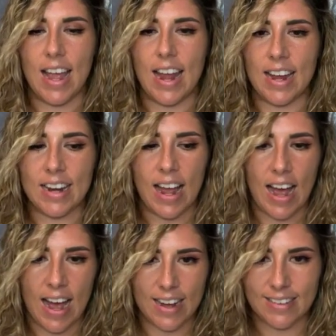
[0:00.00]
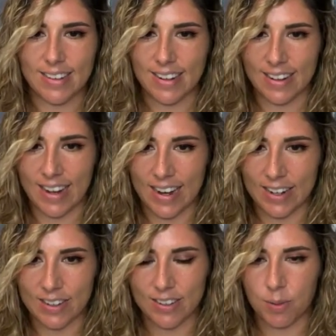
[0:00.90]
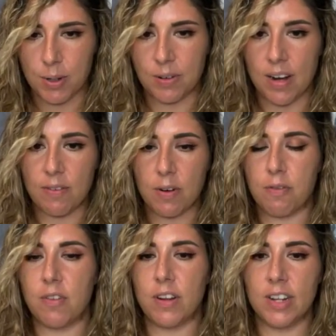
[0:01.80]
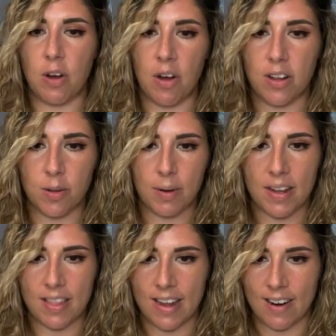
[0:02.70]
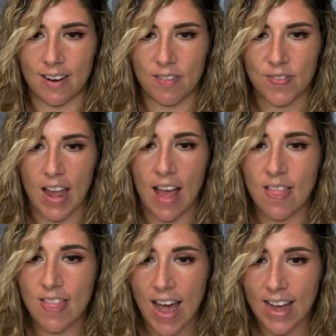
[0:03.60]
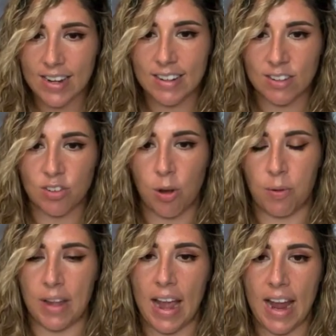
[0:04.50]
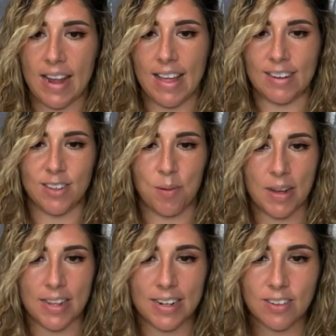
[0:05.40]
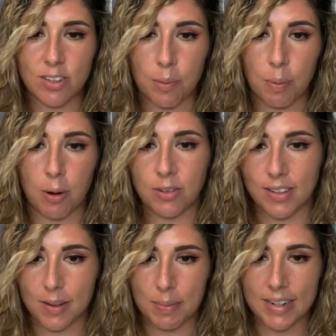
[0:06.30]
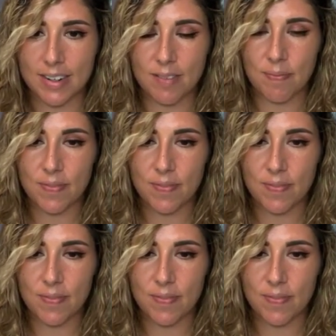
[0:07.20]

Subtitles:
It has layers. We are never fully all the way there. And that is okay. That's the way that it's supposed to be.